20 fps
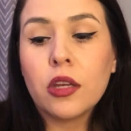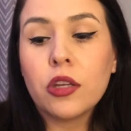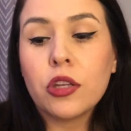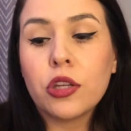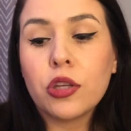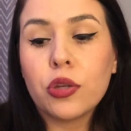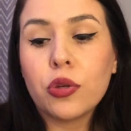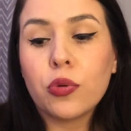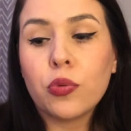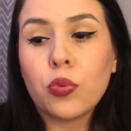
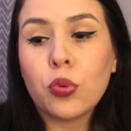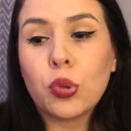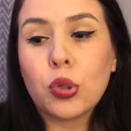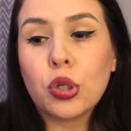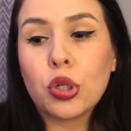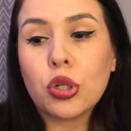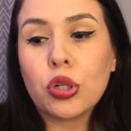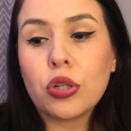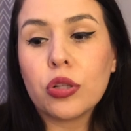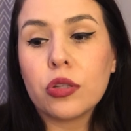you
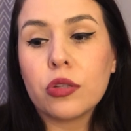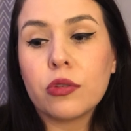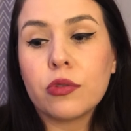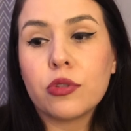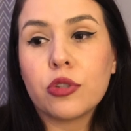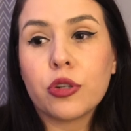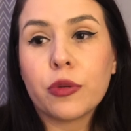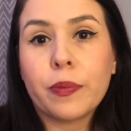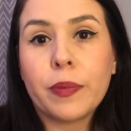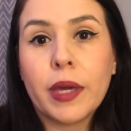will
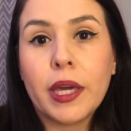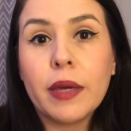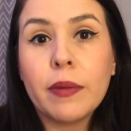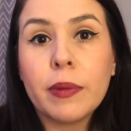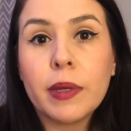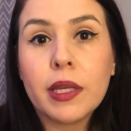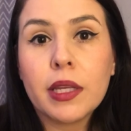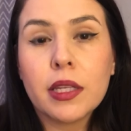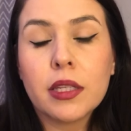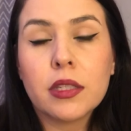lose your
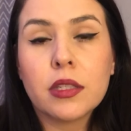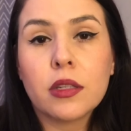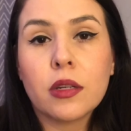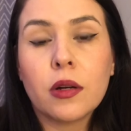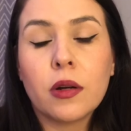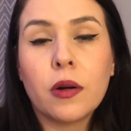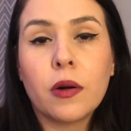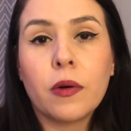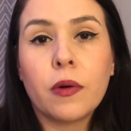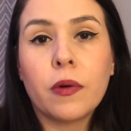baby.
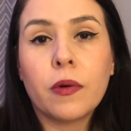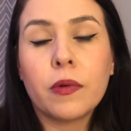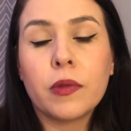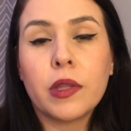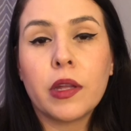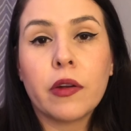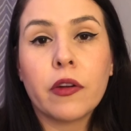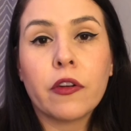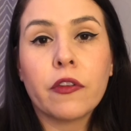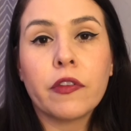So
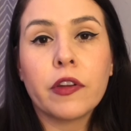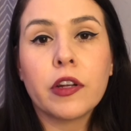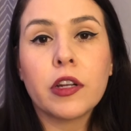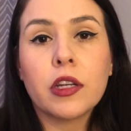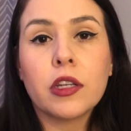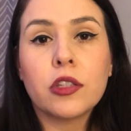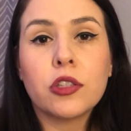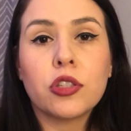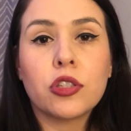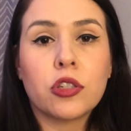they were very
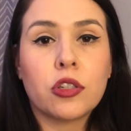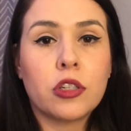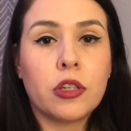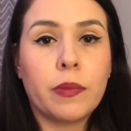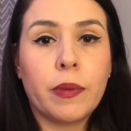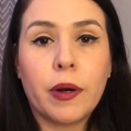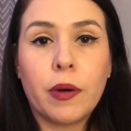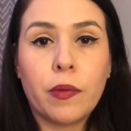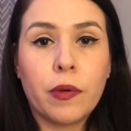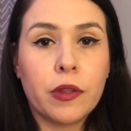concerned
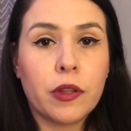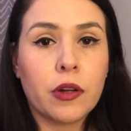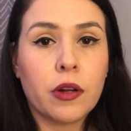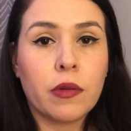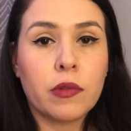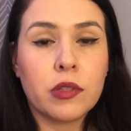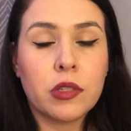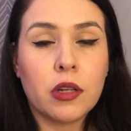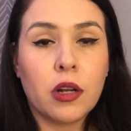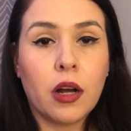about whether I
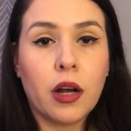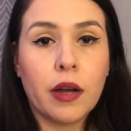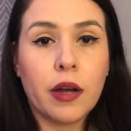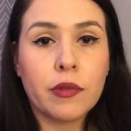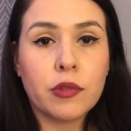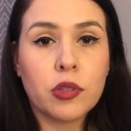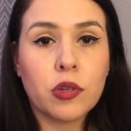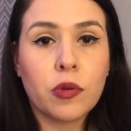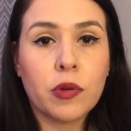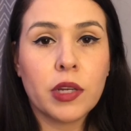
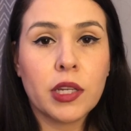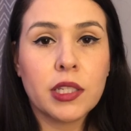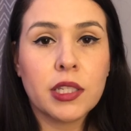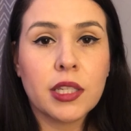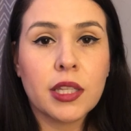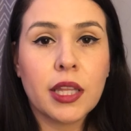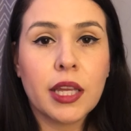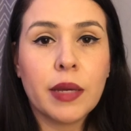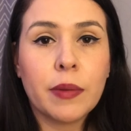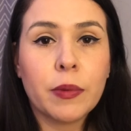was going
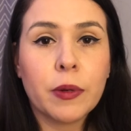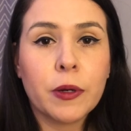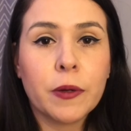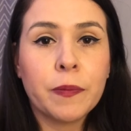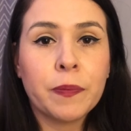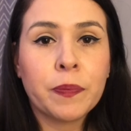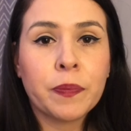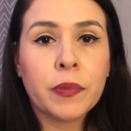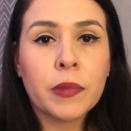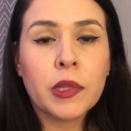into labor.
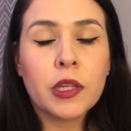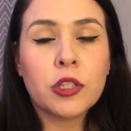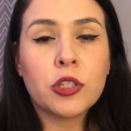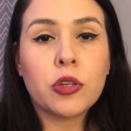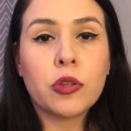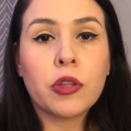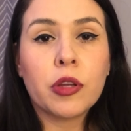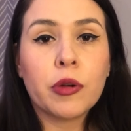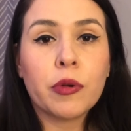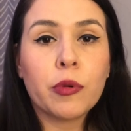So
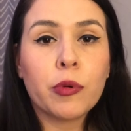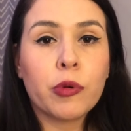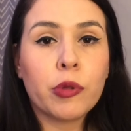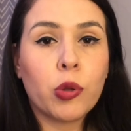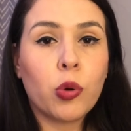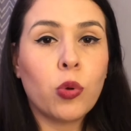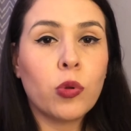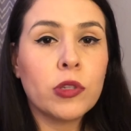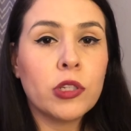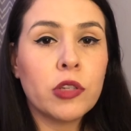they were
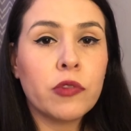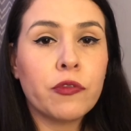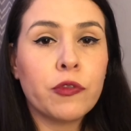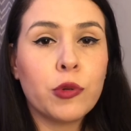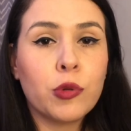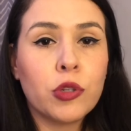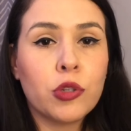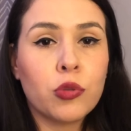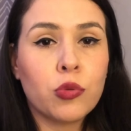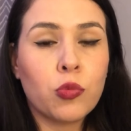withholding
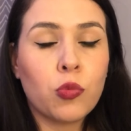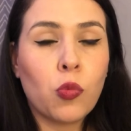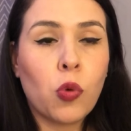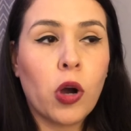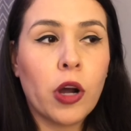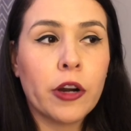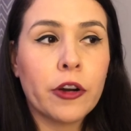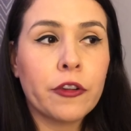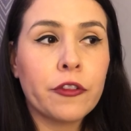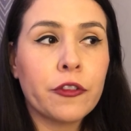food and
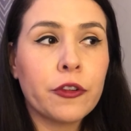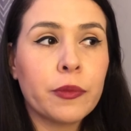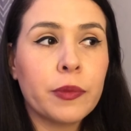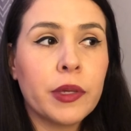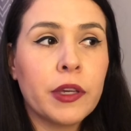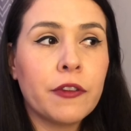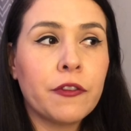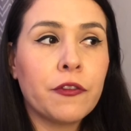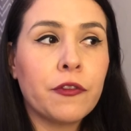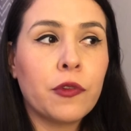water from
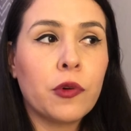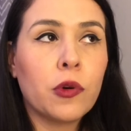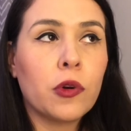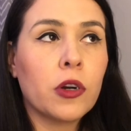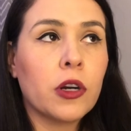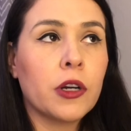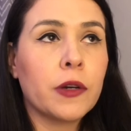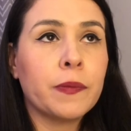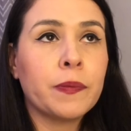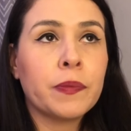me
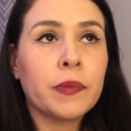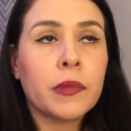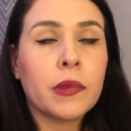for